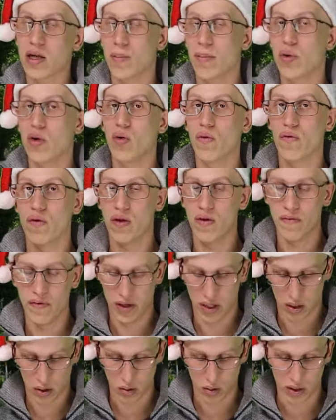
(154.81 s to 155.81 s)
to maneuver the
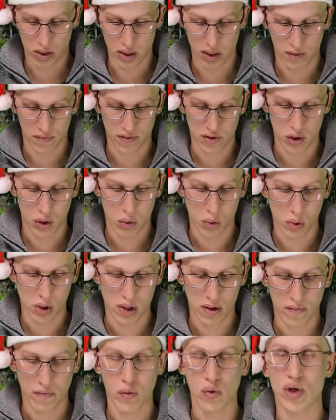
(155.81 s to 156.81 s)
vehicle itself, so you
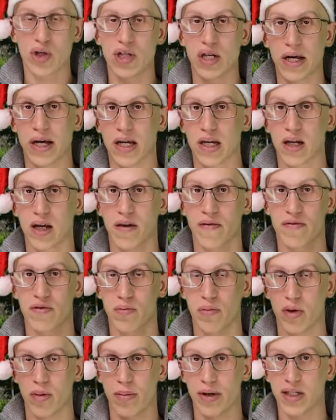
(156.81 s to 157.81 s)
want to avoid
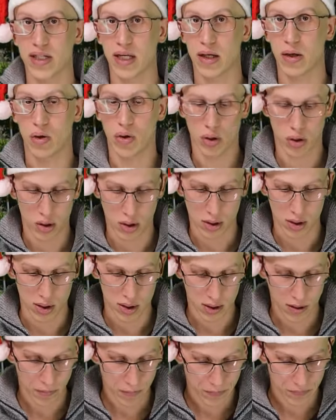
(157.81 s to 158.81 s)
jackknifes pretty much at all
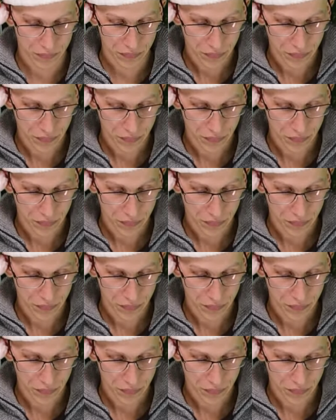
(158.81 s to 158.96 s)
costs.